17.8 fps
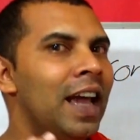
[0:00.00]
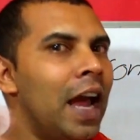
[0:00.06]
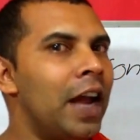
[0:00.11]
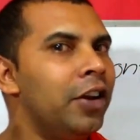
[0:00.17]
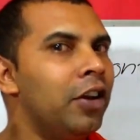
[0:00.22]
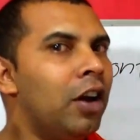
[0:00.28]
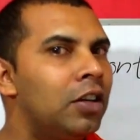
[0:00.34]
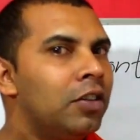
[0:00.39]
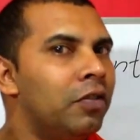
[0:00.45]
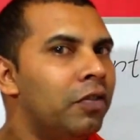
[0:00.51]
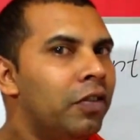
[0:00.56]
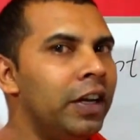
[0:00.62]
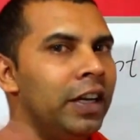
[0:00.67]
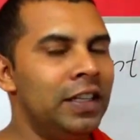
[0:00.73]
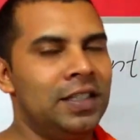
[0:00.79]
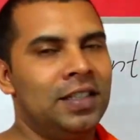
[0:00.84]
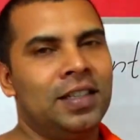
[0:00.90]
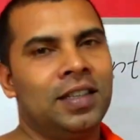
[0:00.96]
and not
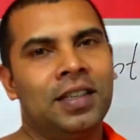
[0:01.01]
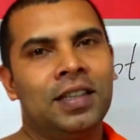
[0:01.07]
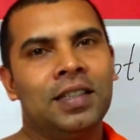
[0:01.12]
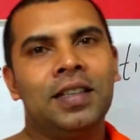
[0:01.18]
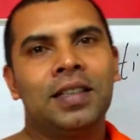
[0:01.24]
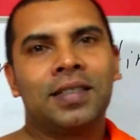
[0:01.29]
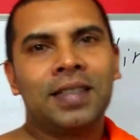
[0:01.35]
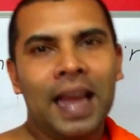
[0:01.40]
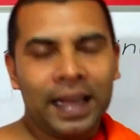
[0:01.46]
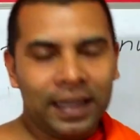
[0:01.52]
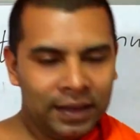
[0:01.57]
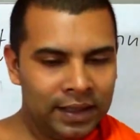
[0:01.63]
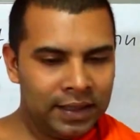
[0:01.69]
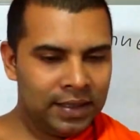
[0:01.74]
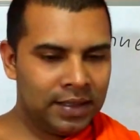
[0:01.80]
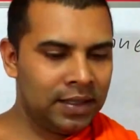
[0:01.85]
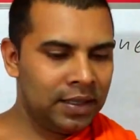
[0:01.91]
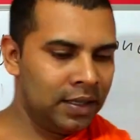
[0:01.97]
finished, just like
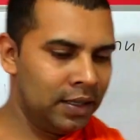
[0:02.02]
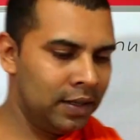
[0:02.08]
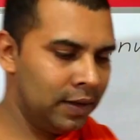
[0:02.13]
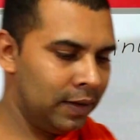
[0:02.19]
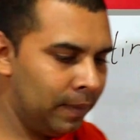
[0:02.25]
this.